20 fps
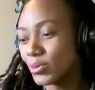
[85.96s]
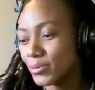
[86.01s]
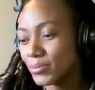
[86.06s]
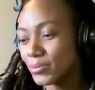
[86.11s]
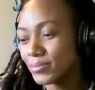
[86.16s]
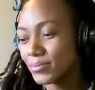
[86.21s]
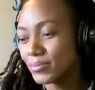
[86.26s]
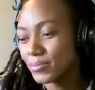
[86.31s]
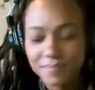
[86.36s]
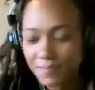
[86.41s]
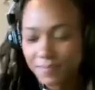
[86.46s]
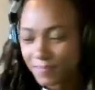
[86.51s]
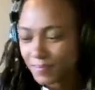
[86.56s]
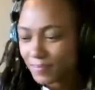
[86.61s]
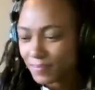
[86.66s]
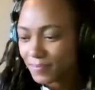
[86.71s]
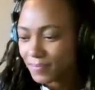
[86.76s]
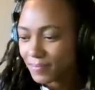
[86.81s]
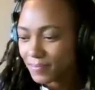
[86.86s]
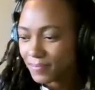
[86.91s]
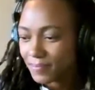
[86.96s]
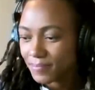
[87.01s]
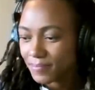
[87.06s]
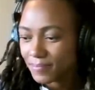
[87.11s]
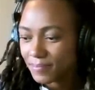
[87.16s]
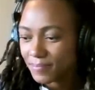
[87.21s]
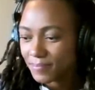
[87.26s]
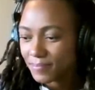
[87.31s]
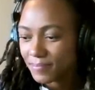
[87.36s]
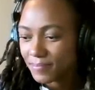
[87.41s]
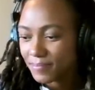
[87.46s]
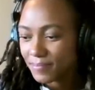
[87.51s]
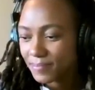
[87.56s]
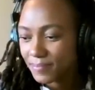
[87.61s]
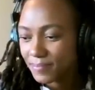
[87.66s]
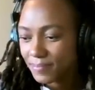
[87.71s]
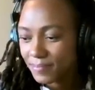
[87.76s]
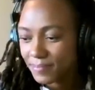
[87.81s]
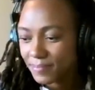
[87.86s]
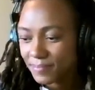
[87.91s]

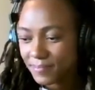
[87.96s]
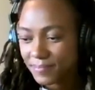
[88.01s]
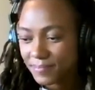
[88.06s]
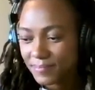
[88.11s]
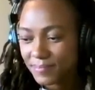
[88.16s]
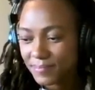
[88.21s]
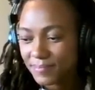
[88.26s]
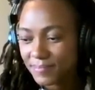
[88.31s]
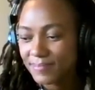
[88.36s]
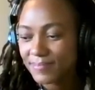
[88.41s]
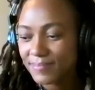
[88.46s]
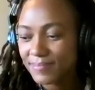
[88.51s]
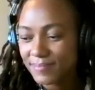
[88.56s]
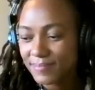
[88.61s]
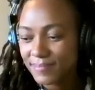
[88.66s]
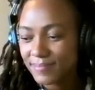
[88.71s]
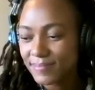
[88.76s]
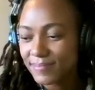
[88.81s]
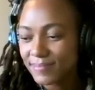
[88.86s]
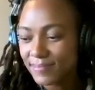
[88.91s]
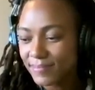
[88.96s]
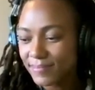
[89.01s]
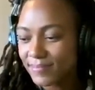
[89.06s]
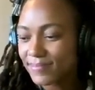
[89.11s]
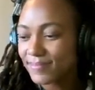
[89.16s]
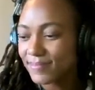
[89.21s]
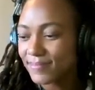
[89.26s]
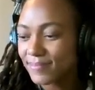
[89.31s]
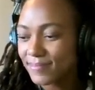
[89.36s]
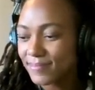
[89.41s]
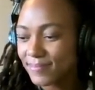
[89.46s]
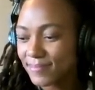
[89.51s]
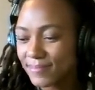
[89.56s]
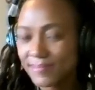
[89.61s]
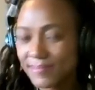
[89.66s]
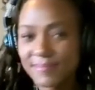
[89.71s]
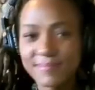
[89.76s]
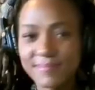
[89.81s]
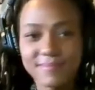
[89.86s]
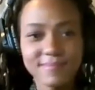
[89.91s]

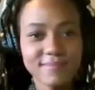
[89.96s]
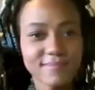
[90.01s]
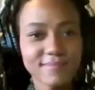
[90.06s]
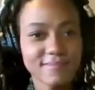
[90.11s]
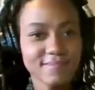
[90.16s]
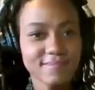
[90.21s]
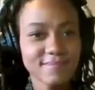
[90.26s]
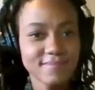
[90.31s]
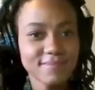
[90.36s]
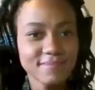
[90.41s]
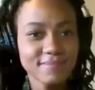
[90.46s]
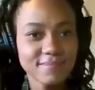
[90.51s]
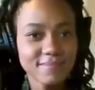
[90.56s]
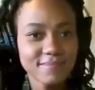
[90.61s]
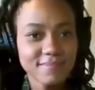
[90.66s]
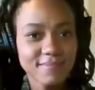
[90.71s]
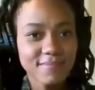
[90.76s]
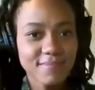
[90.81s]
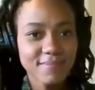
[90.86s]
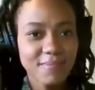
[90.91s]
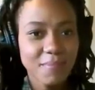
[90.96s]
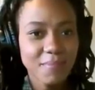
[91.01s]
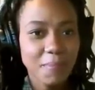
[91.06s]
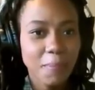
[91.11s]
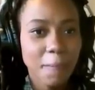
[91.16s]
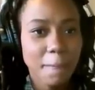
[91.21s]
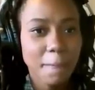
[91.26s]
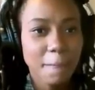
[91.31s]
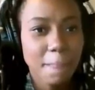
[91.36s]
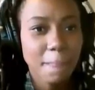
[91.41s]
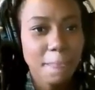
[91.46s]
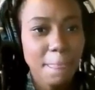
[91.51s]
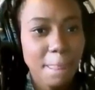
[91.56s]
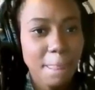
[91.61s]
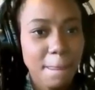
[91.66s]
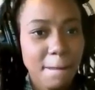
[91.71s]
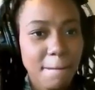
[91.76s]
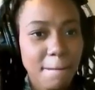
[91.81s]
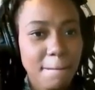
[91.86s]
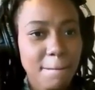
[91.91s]
No words are spoken by the person on screen.